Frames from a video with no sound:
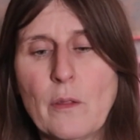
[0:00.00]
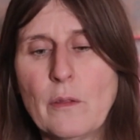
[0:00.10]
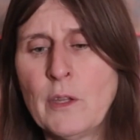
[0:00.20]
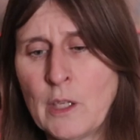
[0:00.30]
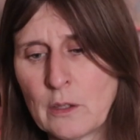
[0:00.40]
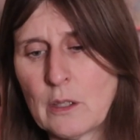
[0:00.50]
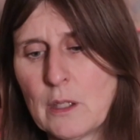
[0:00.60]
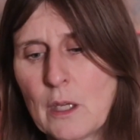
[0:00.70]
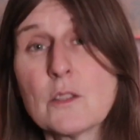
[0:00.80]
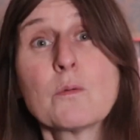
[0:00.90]
The other
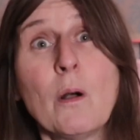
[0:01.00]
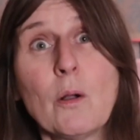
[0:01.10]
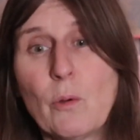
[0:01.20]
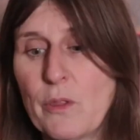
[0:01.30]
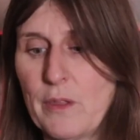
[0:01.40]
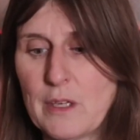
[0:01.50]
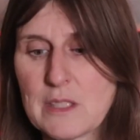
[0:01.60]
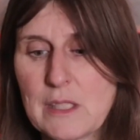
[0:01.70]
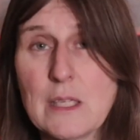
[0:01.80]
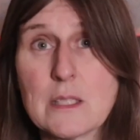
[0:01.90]
thing as well with
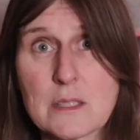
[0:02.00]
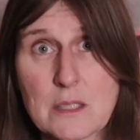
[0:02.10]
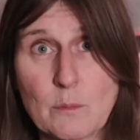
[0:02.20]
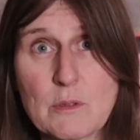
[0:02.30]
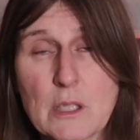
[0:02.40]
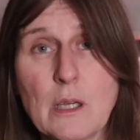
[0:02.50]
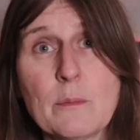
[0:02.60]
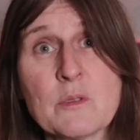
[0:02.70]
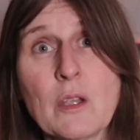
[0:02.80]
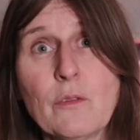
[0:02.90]
this is
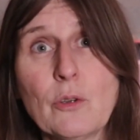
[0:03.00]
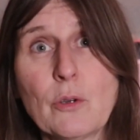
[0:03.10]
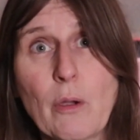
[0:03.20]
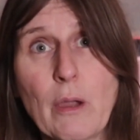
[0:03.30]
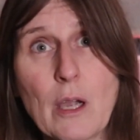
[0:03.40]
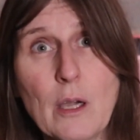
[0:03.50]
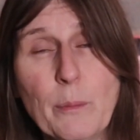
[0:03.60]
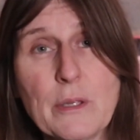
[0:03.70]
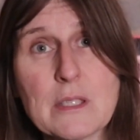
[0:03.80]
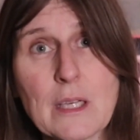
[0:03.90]
sometimes if you're going
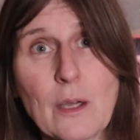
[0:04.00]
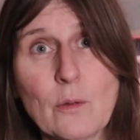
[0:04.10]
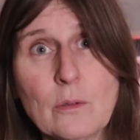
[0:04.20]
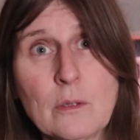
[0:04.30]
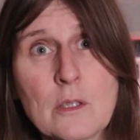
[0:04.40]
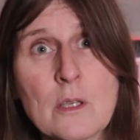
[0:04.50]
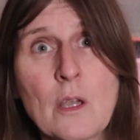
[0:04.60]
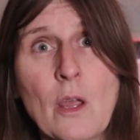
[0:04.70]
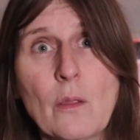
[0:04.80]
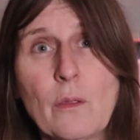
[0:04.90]
up and down,
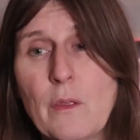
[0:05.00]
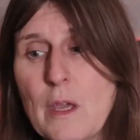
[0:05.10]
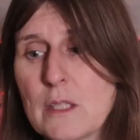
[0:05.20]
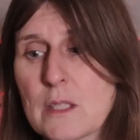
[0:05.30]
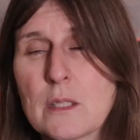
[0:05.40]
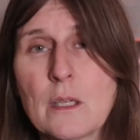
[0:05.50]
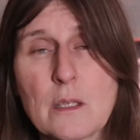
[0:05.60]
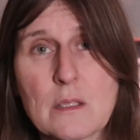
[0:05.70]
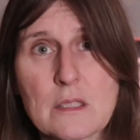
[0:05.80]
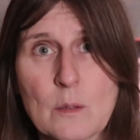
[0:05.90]
this
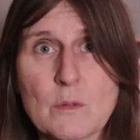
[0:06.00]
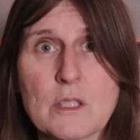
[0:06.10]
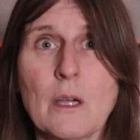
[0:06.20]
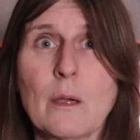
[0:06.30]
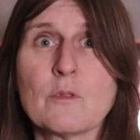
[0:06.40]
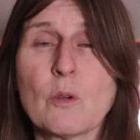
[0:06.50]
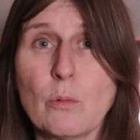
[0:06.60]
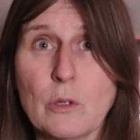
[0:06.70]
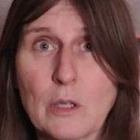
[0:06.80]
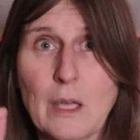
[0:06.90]
sometimes
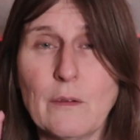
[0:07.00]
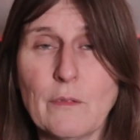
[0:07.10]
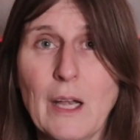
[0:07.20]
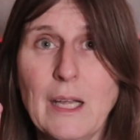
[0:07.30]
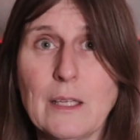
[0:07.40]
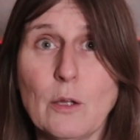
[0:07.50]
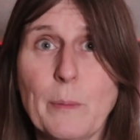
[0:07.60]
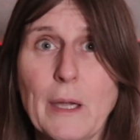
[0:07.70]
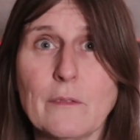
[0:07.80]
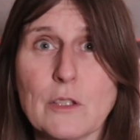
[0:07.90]
will give a little
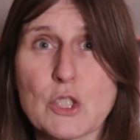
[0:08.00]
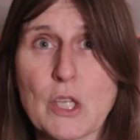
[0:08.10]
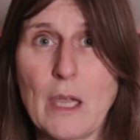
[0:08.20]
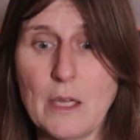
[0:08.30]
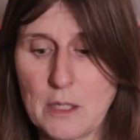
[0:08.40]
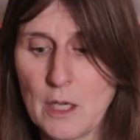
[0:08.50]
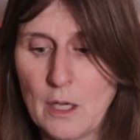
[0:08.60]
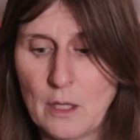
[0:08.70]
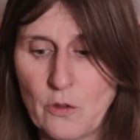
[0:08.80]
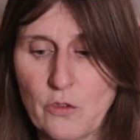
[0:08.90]
bit of a shake.
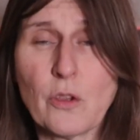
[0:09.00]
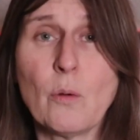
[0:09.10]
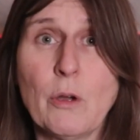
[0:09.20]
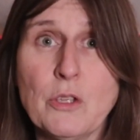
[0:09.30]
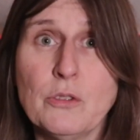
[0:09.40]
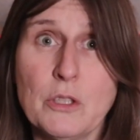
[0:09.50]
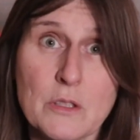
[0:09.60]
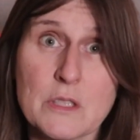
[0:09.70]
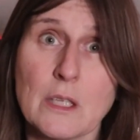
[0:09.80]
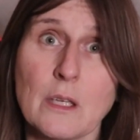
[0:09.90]
So when you're
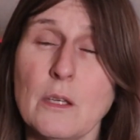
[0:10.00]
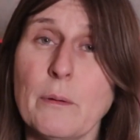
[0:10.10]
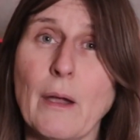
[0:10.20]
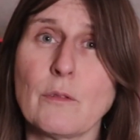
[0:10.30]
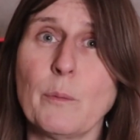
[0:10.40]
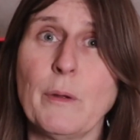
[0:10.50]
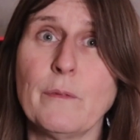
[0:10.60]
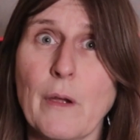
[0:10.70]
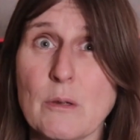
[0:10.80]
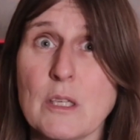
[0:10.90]
using it, you have to be
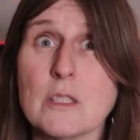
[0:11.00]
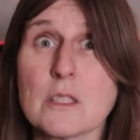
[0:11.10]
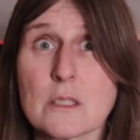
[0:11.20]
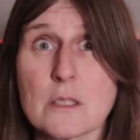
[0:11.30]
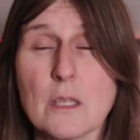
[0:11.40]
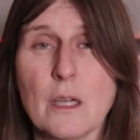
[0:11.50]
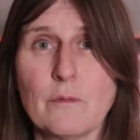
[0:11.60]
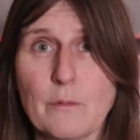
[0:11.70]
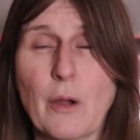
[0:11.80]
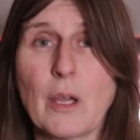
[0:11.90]
very
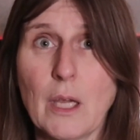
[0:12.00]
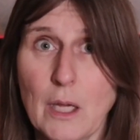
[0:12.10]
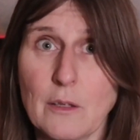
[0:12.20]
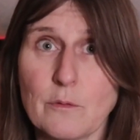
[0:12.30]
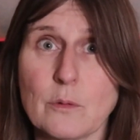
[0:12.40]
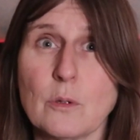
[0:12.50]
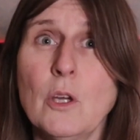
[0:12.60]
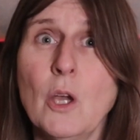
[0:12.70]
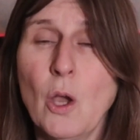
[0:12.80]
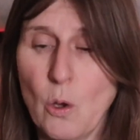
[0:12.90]
careful
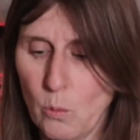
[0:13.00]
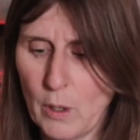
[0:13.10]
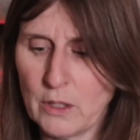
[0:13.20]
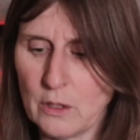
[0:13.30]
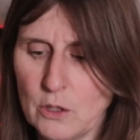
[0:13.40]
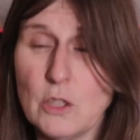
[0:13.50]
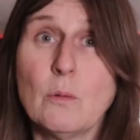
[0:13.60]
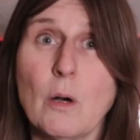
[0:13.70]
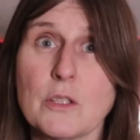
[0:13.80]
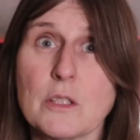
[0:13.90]
when
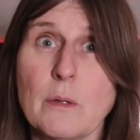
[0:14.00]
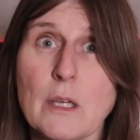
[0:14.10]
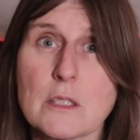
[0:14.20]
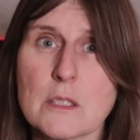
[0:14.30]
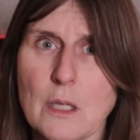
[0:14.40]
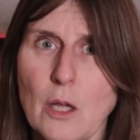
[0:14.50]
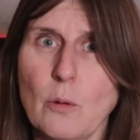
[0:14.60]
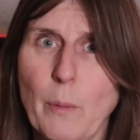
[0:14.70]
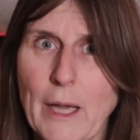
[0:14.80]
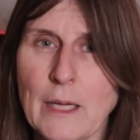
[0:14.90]
you are doing
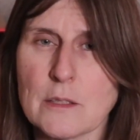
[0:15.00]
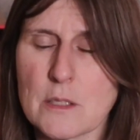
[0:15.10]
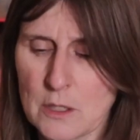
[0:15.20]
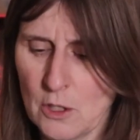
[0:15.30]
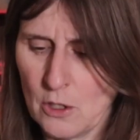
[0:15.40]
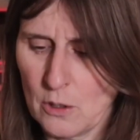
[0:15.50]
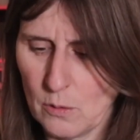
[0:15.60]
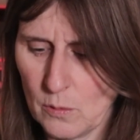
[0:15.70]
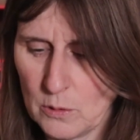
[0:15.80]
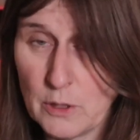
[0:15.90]
slow pans.
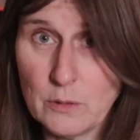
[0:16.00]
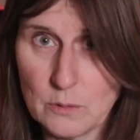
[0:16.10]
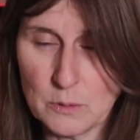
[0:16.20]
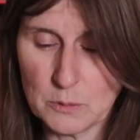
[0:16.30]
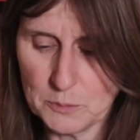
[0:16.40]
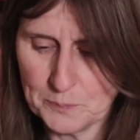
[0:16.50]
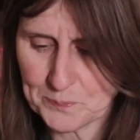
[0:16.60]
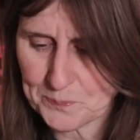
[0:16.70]
All in all,